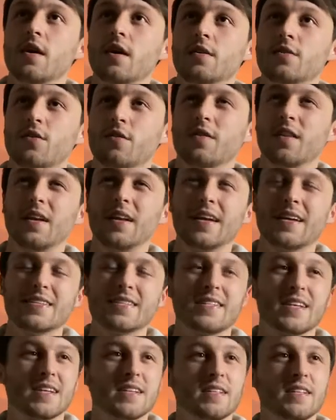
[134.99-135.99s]
sort of the late
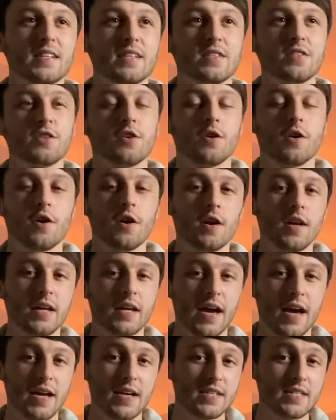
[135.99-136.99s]
60s to early
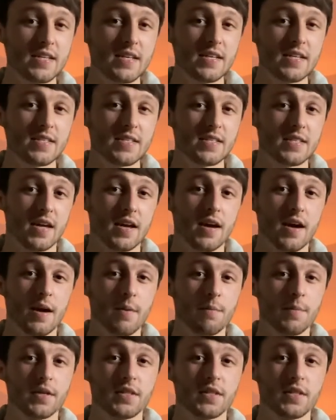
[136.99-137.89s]
80s.